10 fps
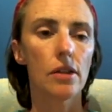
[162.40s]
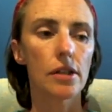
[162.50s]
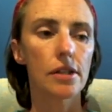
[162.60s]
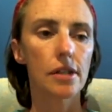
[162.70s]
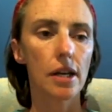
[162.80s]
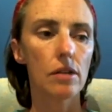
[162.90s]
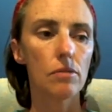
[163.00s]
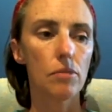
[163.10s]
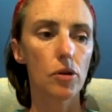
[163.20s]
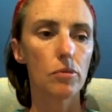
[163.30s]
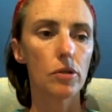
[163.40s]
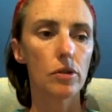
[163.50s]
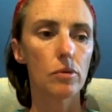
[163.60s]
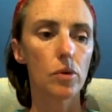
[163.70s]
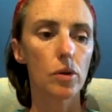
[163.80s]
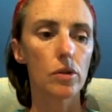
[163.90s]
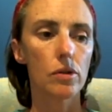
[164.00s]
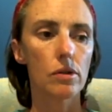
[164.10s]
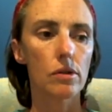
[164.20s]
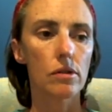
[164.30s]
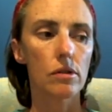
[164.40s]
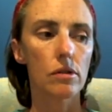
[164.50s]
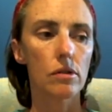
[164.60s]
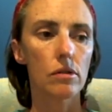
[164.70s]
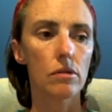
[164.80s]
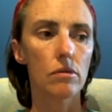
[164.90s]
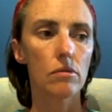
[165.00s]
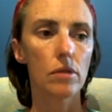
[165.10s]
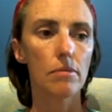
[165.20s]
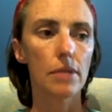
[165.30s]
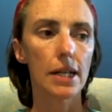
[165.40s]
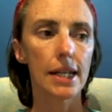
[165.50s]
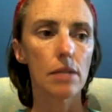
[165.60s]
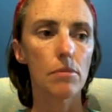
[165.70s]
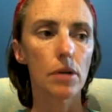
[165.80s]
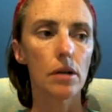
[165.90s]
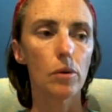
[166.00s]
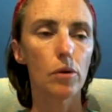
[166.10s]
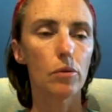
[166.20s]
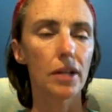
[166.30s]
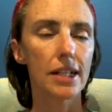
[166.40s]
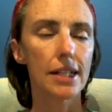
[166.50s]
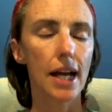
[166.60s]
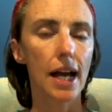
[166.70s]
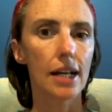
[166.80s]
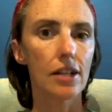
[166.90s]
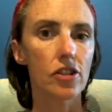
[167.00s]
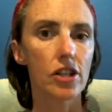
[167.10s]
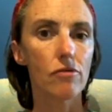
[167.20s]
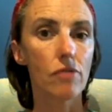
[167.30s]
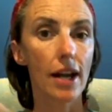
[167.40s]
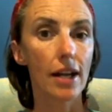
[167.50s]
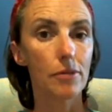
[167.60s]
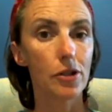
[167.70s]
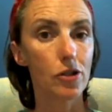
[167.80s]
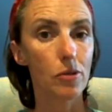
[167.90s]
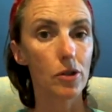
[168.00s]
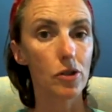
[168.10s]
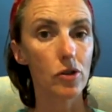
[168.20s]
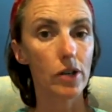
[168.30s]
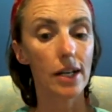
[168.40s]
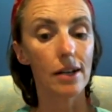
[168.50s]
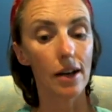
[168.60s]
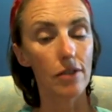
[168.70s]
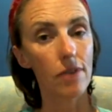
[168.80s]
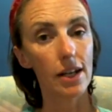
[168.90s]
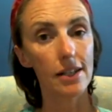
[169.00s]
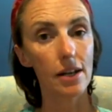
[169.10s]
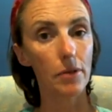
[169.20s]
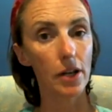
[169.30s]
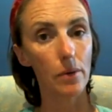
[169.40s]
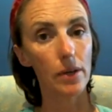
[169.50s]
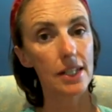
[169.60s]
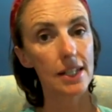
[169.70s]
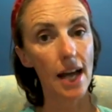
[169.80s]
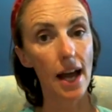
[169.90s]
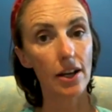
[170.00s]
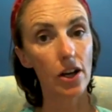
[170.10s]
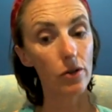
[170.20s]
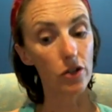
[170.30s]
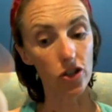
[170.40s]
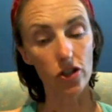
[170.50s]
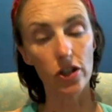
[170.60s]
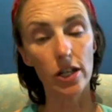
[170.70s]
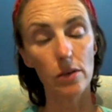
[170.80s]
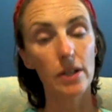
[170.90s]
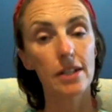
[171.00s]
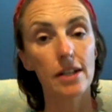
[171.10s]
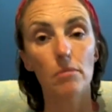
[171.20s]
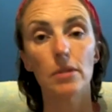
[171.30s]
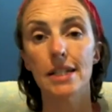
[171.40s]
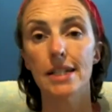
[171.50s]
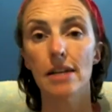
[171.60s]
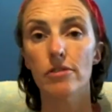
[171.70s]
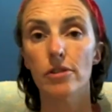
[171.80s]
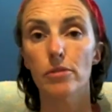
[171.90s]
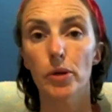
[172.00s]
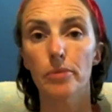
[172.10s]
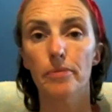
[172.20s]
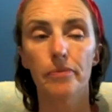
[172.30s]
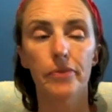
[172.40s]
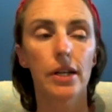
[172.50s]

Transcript: The second moment was when my neighbor, we were playing tag and she ran up to the top of the tree and I raced up and I went to tag her and she went tumbling down to the bottom.